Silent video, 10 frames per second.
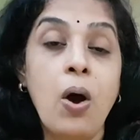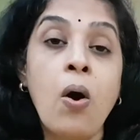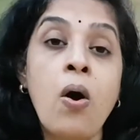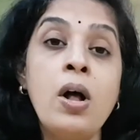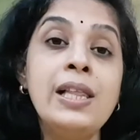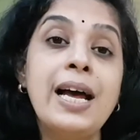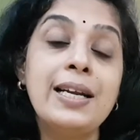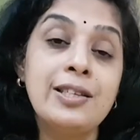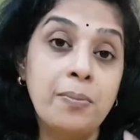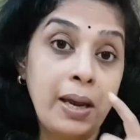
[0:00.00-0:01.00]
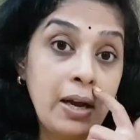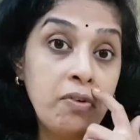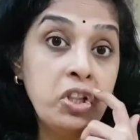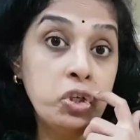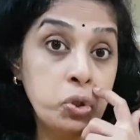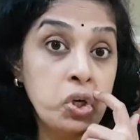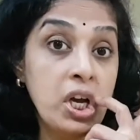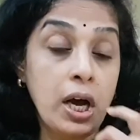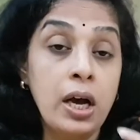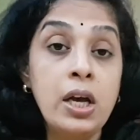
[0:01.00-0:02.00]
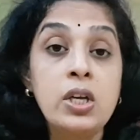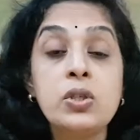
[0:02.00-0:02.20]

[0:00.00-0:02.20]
all that is made with sugar,